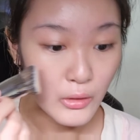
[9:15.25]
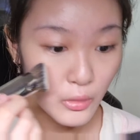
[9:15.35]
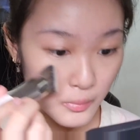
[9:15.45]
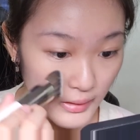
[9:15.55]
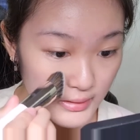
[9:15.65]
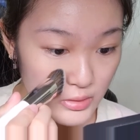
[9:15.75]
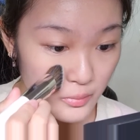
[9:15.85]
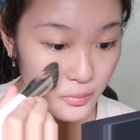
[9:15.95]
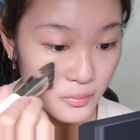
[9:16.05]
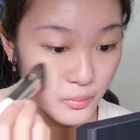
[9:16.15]
I'll apply it
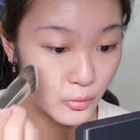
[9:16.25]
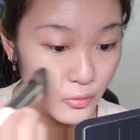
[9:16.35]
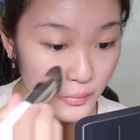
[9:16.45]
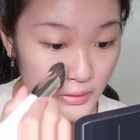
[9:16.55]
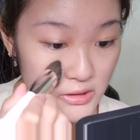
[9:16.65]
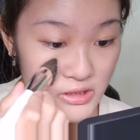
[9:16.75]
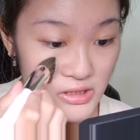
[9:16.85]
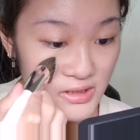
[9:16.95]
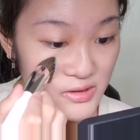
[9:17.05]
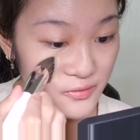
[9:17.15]
to both my
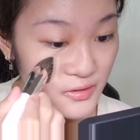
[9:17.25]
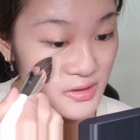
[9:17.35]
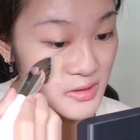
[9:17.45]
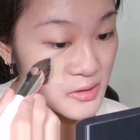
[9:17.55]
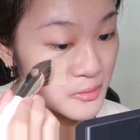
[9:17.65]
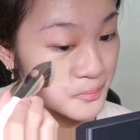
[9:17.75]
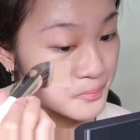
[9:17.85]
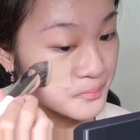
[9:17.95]
cheeks first.